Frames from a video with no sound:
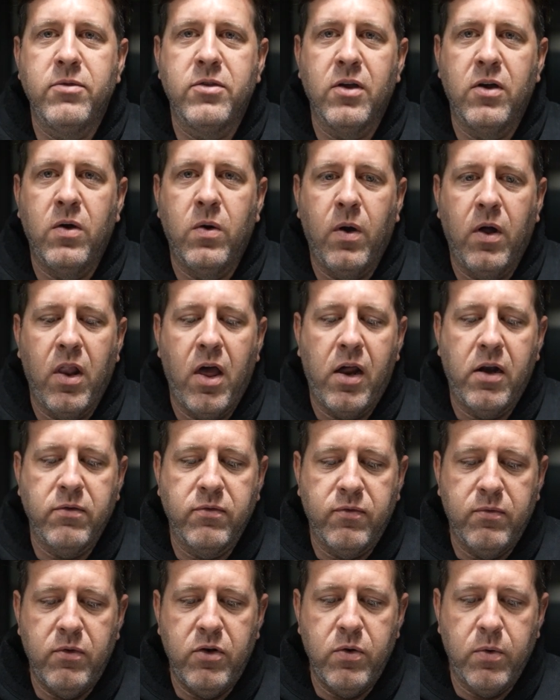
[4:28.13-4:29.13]
so a lot
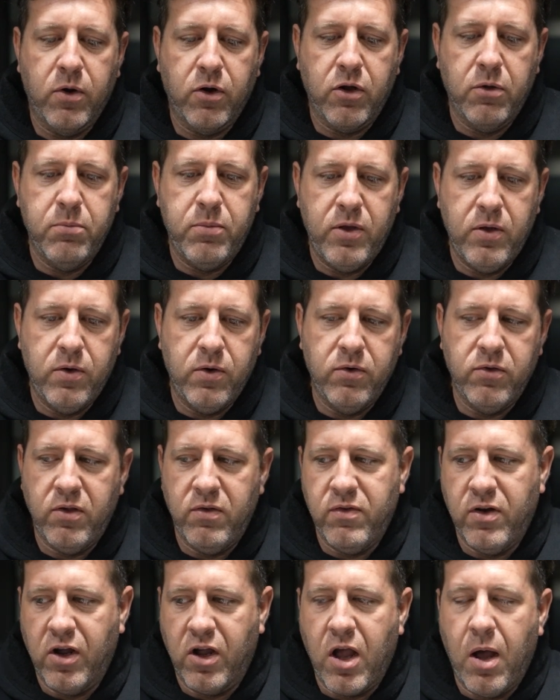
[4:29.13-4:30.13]
of newer computers,
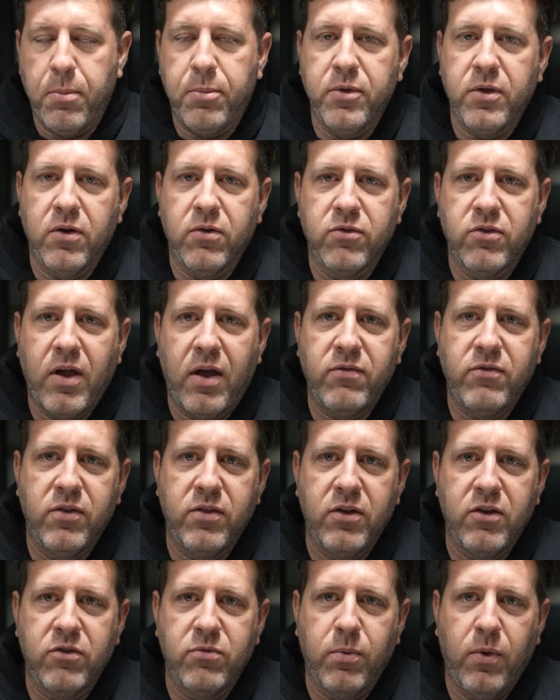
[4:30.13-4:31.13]
even a couple years after
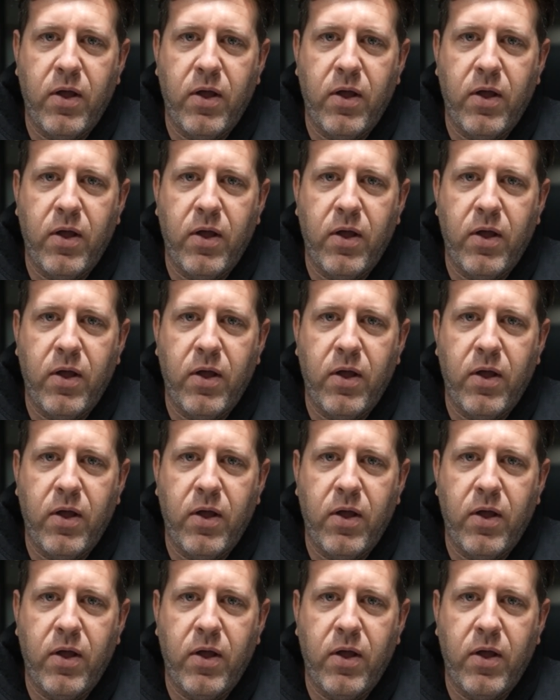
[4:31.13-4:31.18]
this,